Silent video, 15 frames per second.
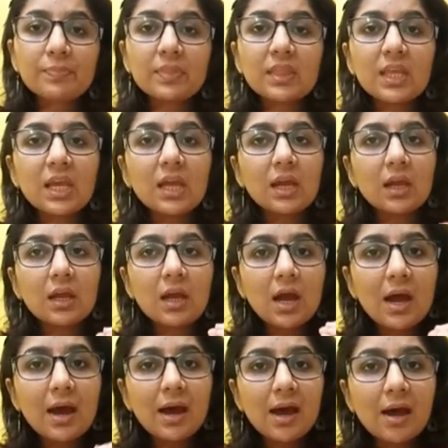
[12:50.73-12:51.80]
They
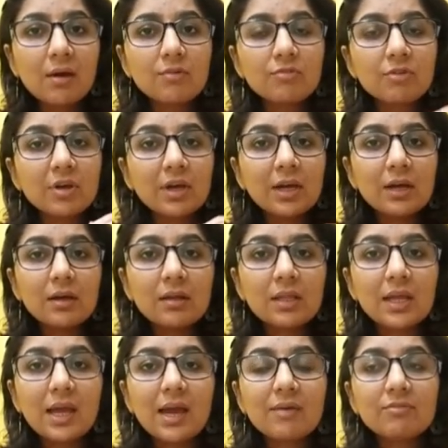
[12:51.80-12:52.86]
have
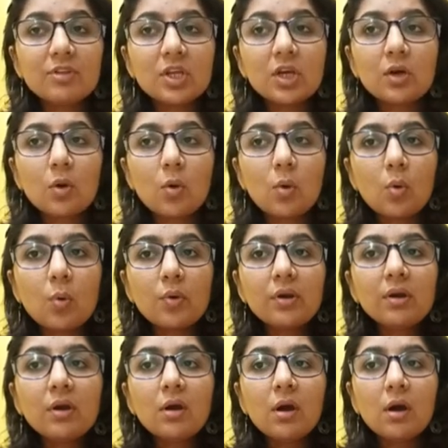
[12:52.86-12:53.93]
their
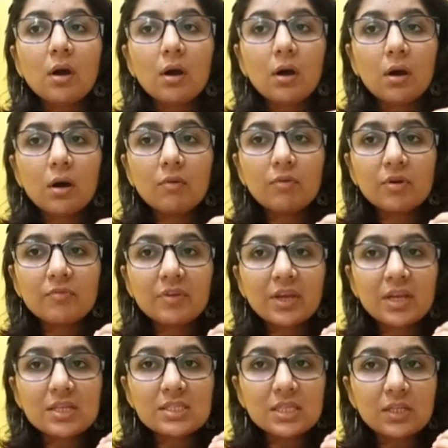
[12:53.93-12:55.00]
own what we
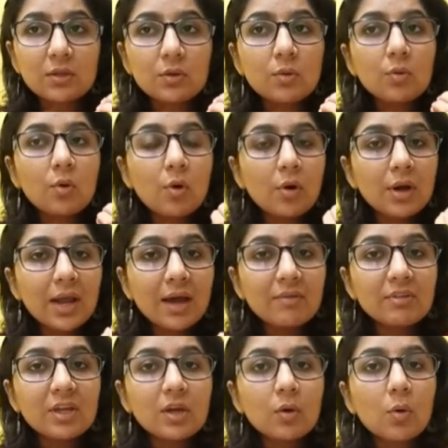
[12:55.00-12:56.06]
can say, they do not
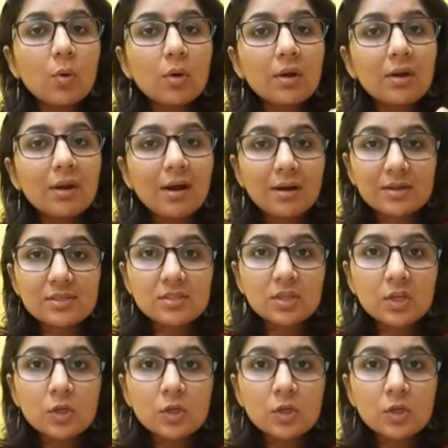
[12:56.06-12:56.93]
have their own ducts.